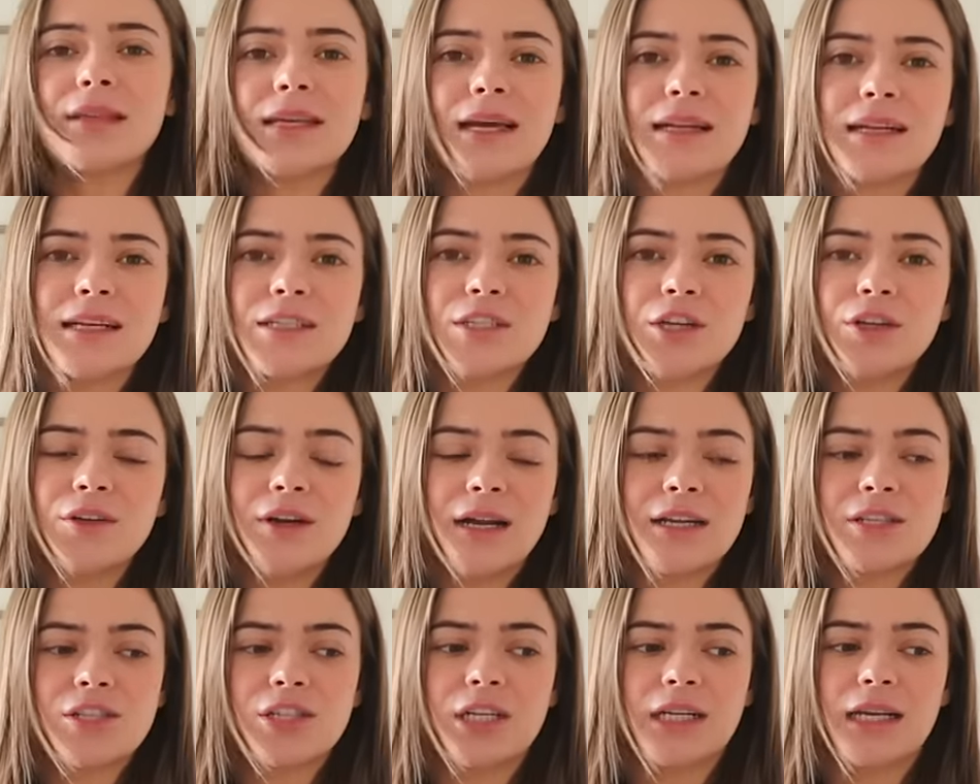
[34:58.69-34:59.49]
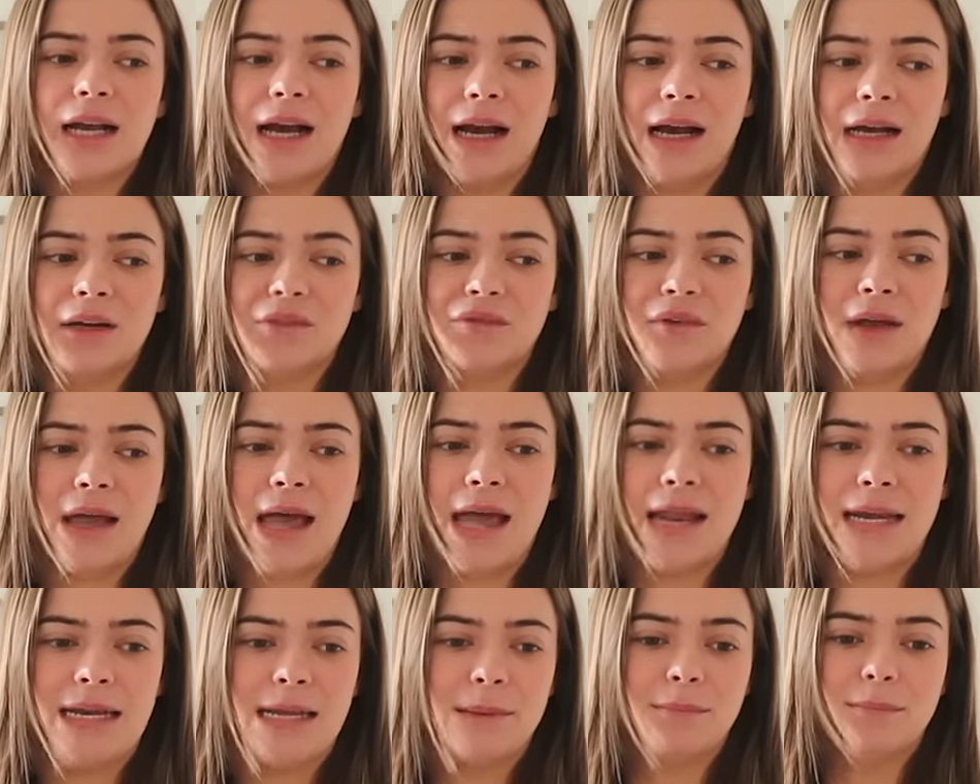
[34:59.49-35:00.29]
And I don't actually have
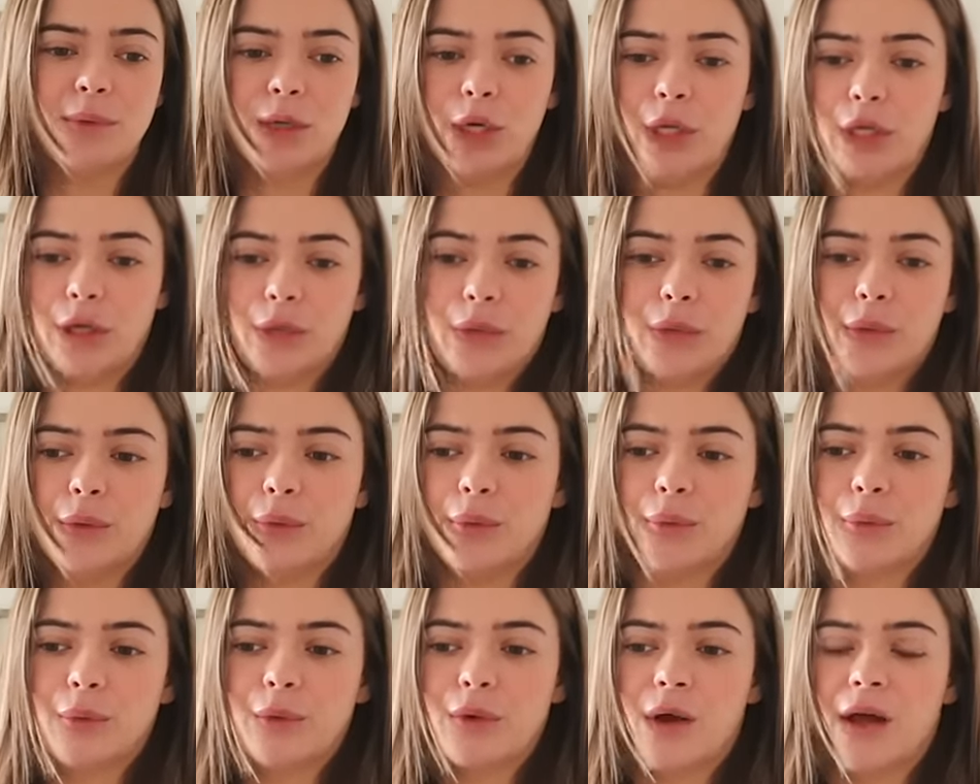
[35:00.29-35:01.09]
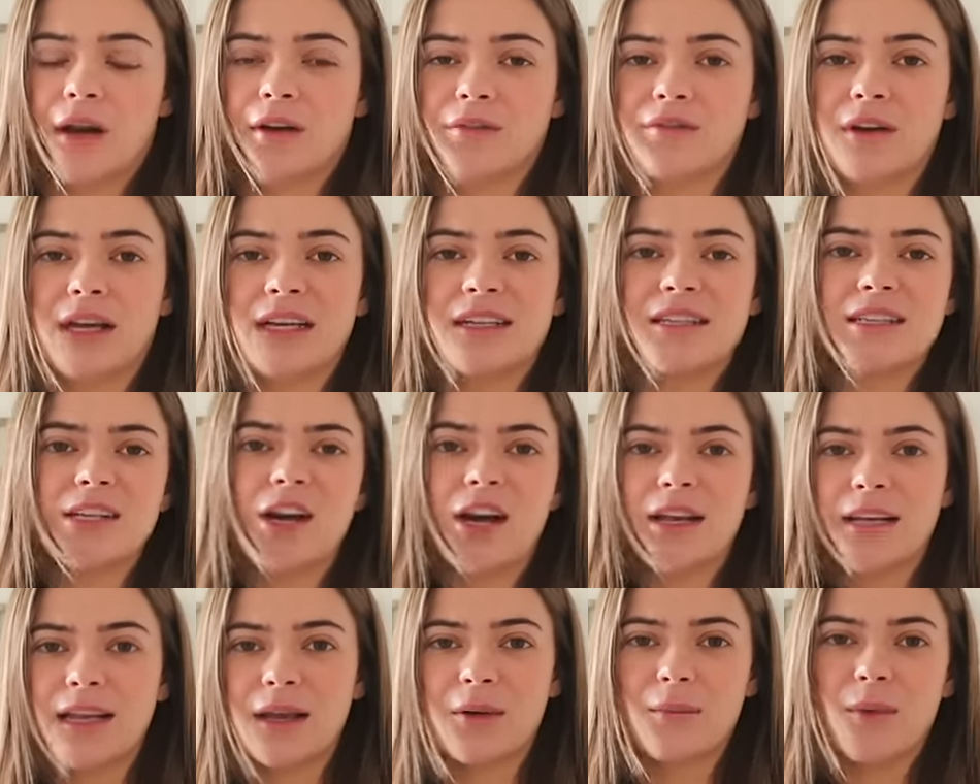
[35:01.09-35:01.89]
any blue kind of like
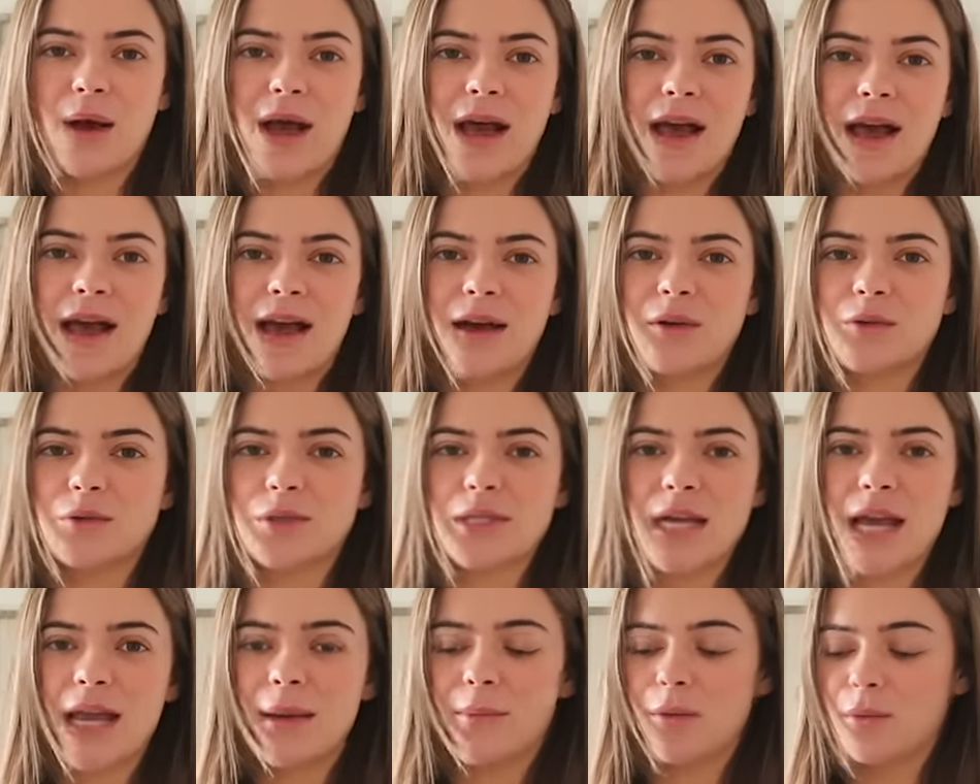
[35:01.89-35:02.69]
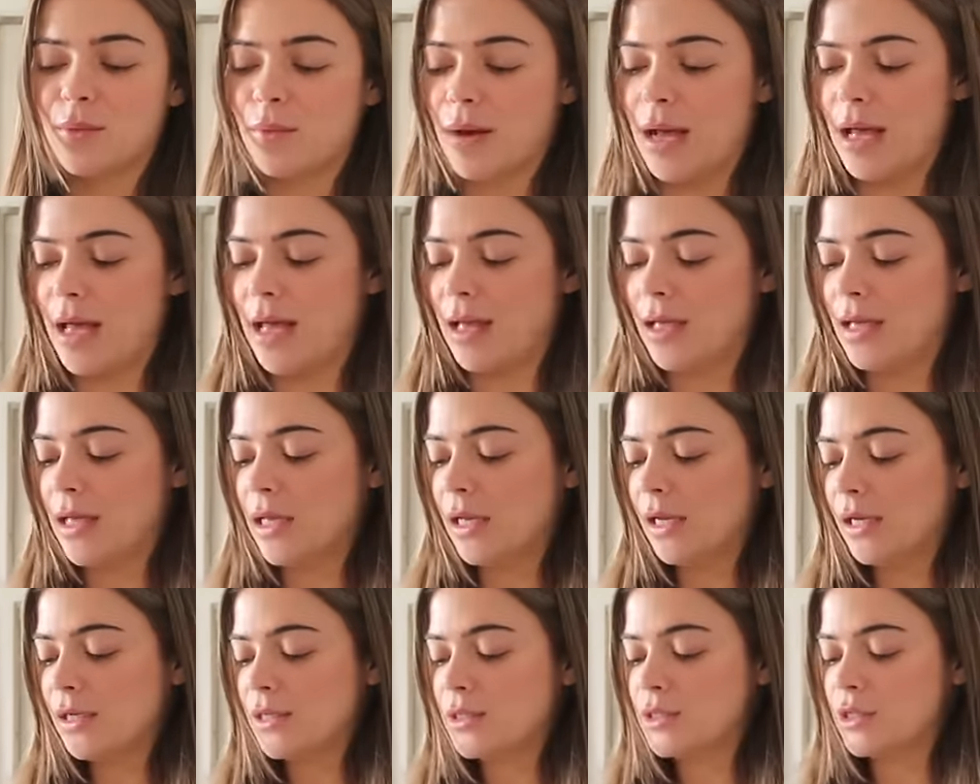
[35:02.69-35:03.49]
diningware or tableware,
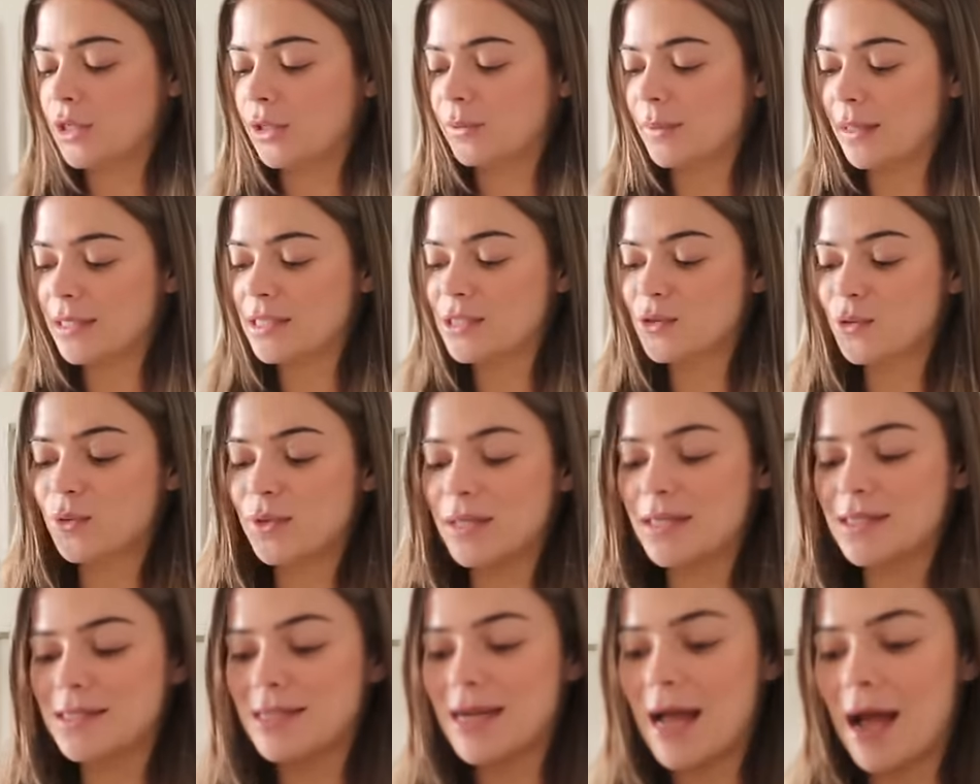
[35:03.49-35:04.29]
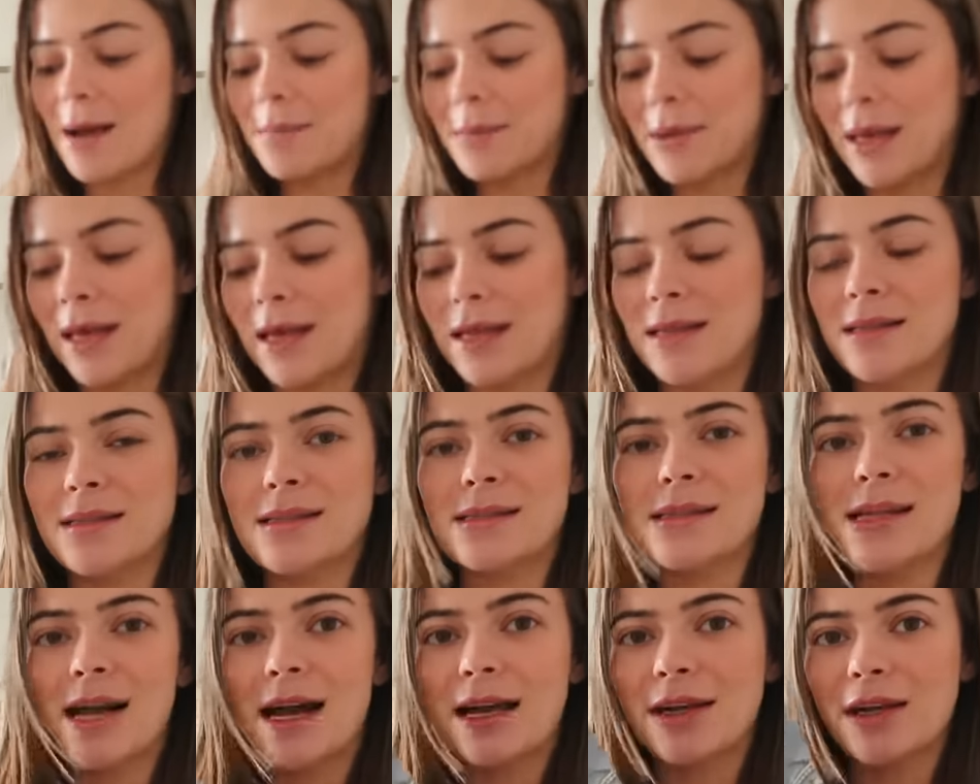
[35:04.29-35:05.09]
so I saw these
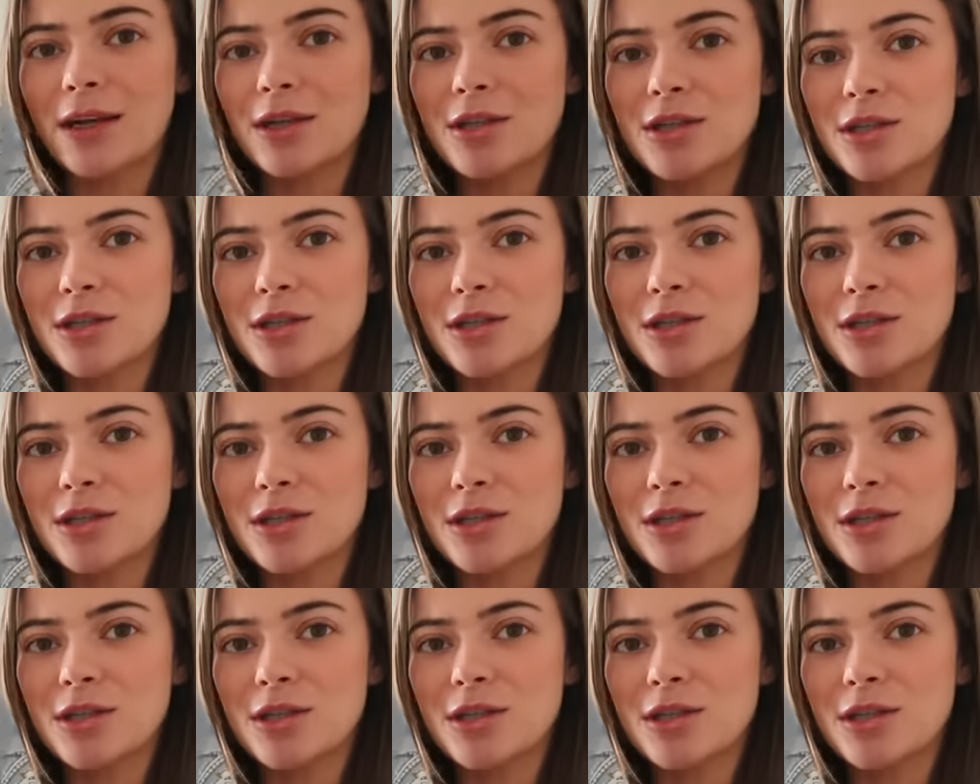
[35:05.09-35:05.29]
napkins and I